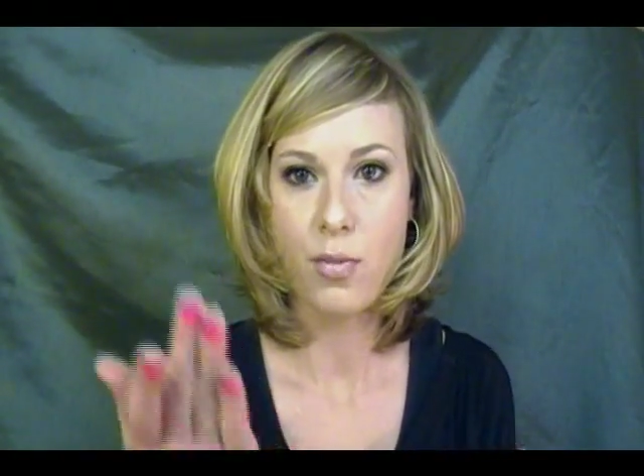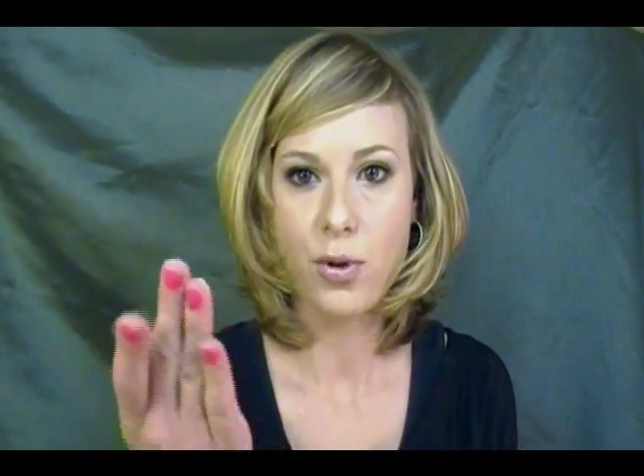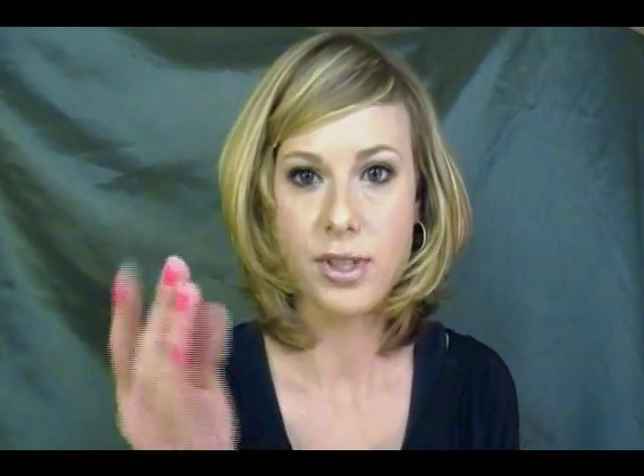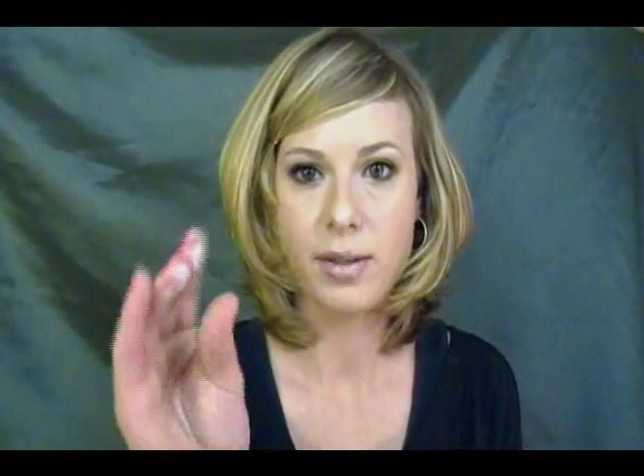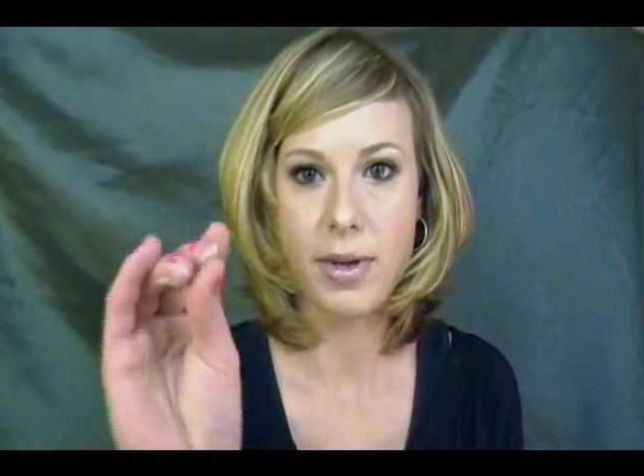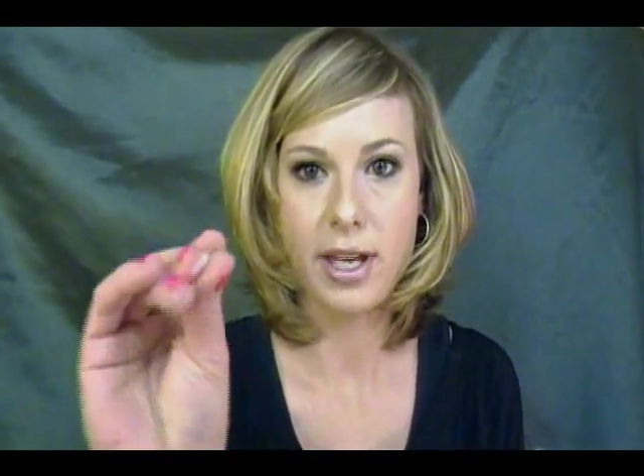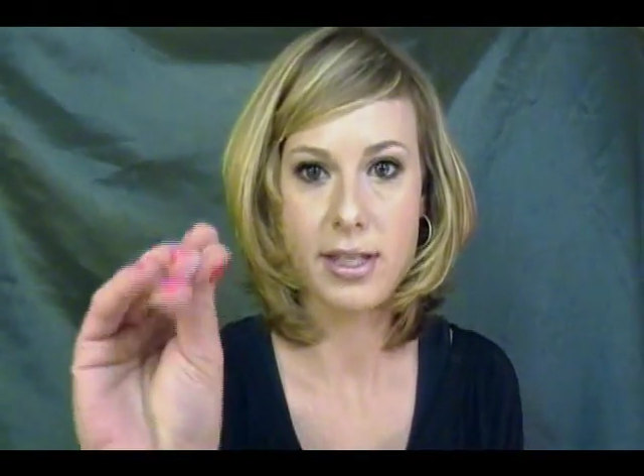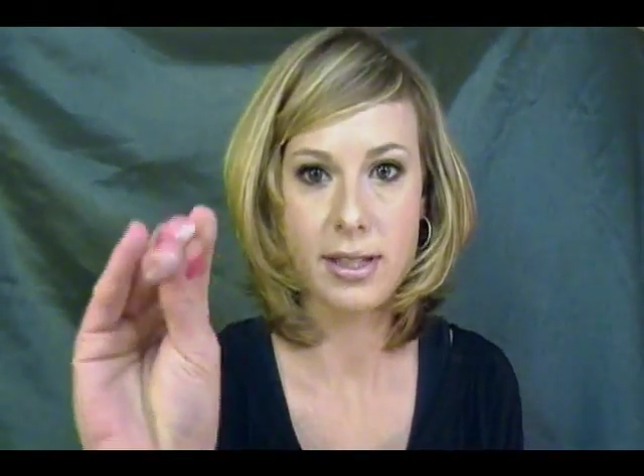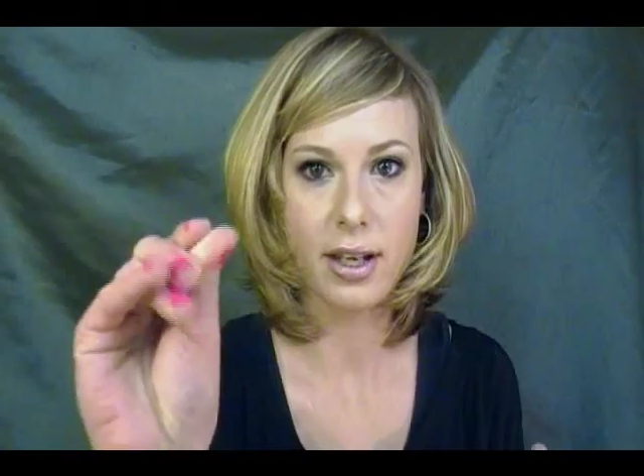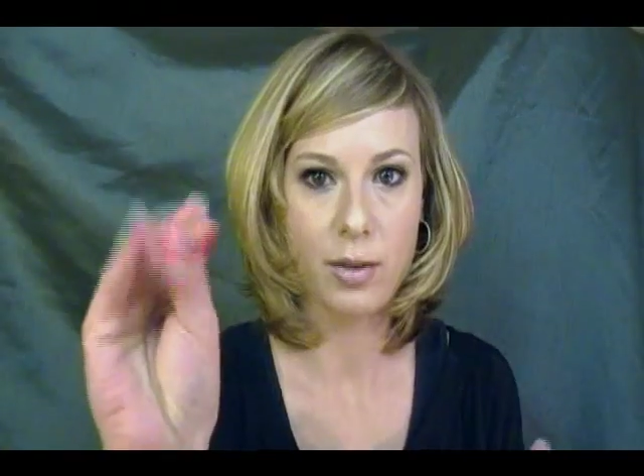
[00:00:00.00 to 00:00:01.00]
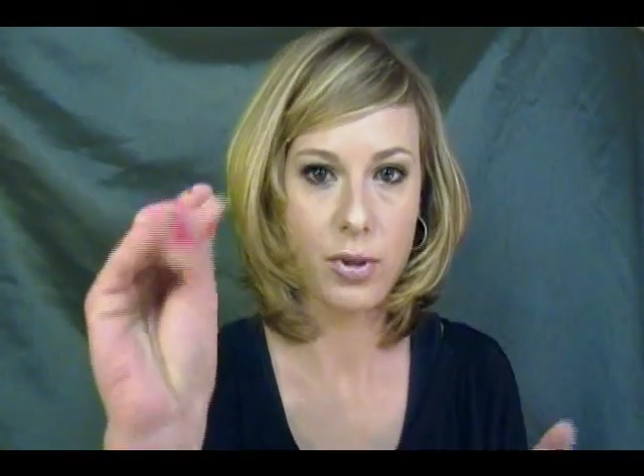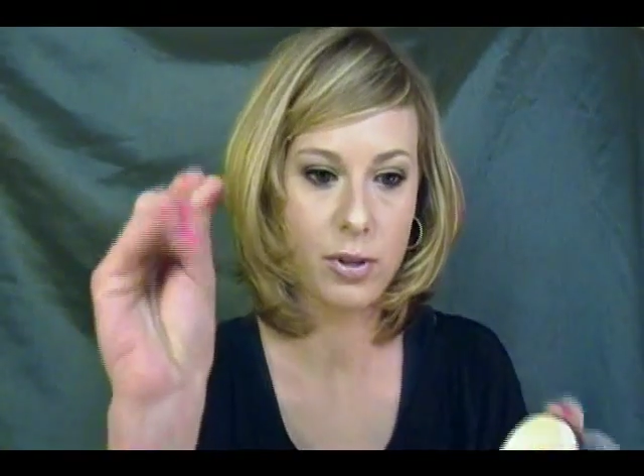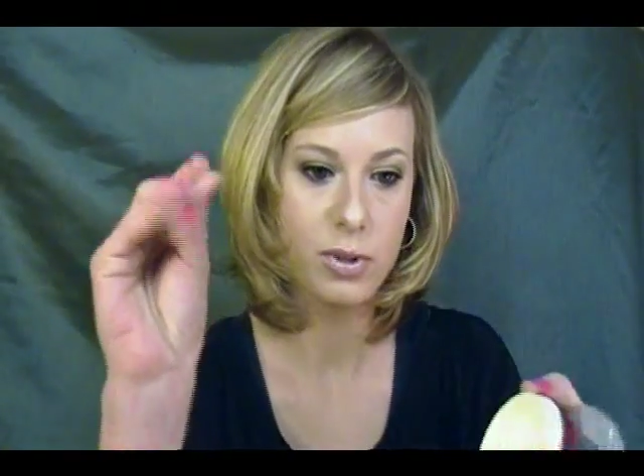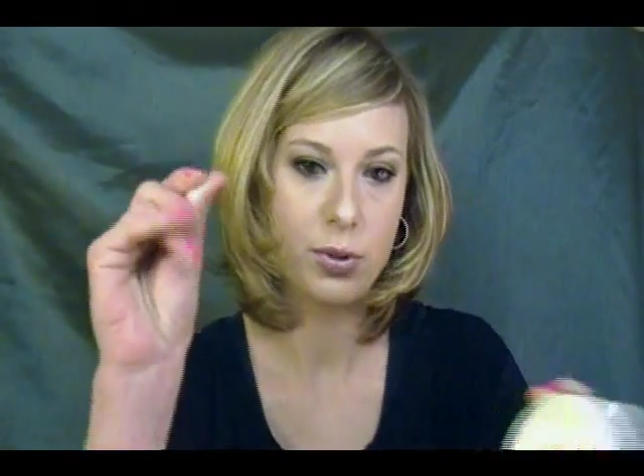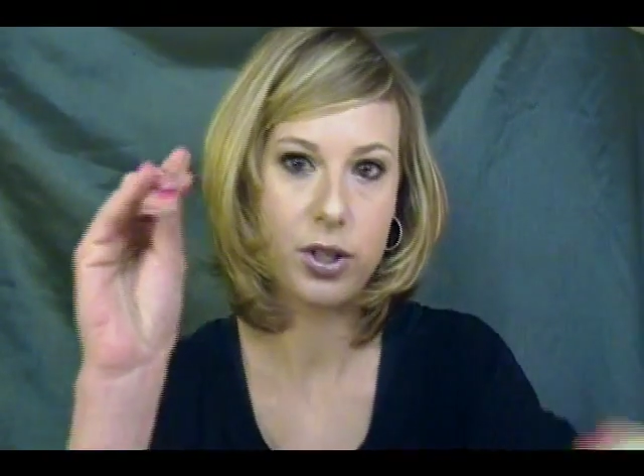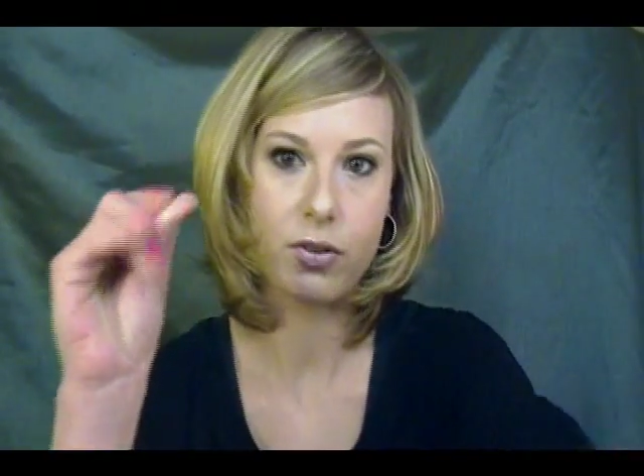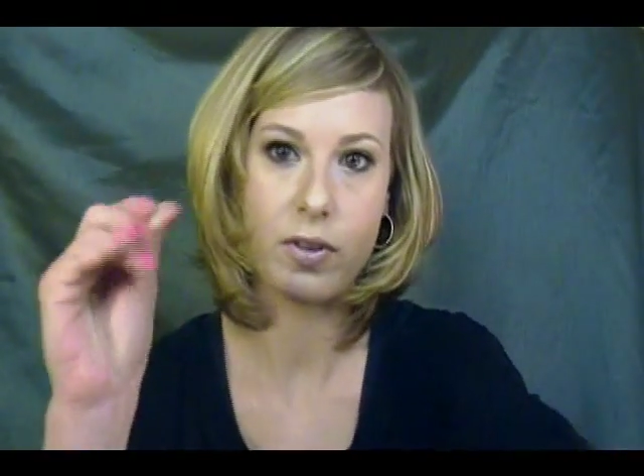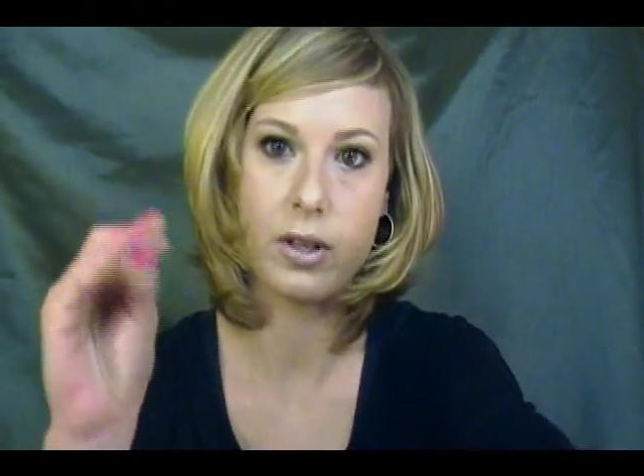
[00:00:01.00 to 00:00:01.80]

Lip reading: the molding paste and kind of put it between your